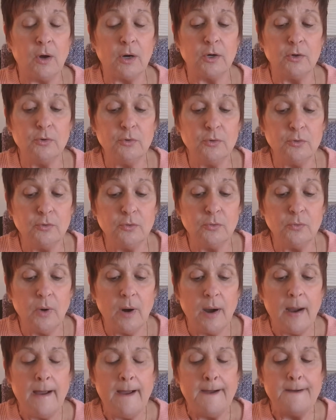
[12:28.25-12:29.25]
on
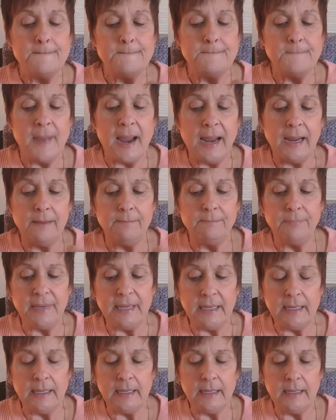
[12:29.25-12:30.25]
who may
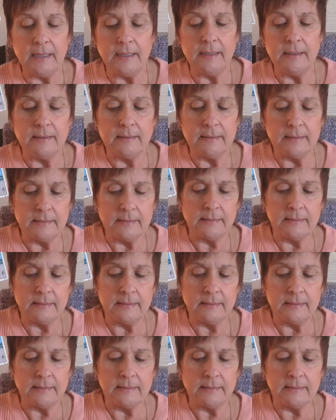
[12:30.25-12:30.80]
be,